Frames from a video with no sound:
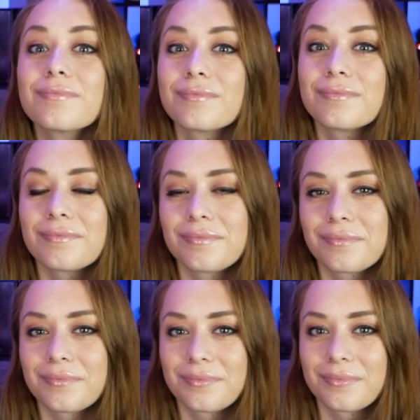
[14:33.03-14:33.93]

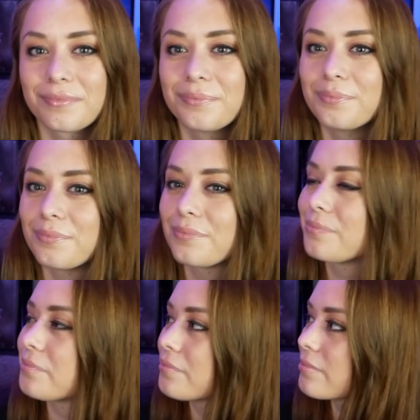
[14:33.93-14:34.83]

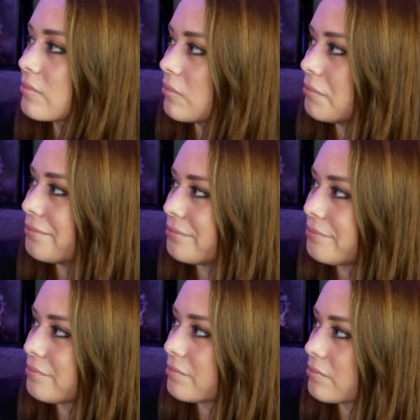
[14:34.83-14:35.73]

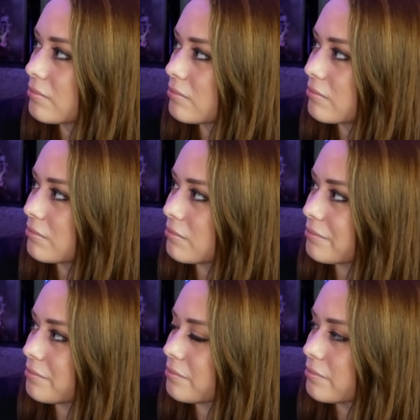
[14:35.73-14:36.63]

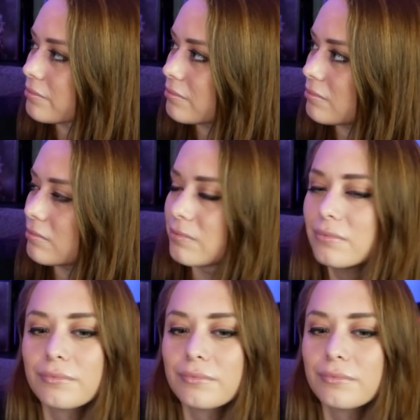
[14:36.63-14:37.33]
The person shown says nothing.